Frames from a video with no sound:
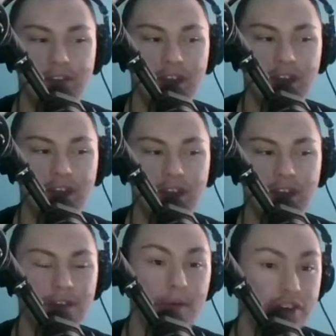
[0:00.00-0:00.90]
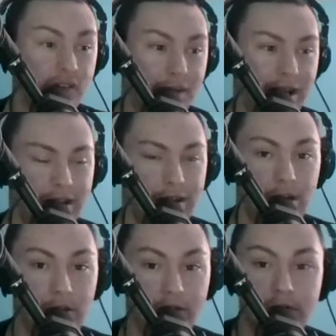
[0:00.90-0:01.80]
said you were from New Jersey, right? Do
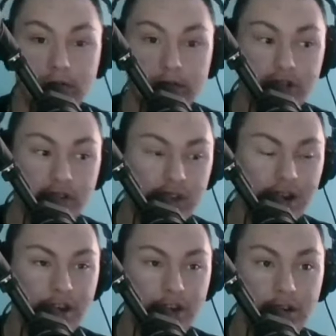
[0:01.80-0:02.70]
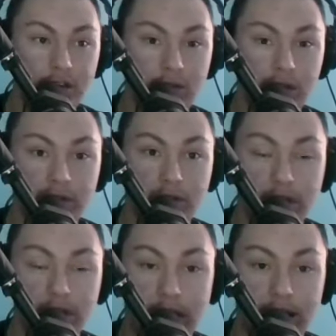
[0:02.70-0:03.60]
you go to school in New Jersey, or do you do a
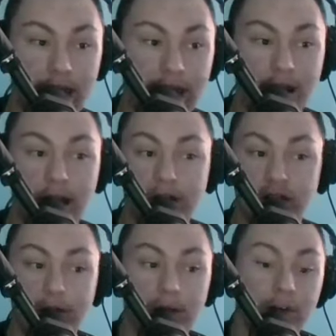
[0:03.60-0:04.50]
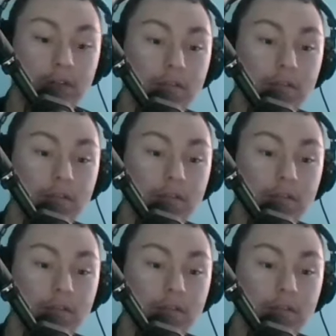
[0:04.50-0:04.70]
school in LA, or how does that work?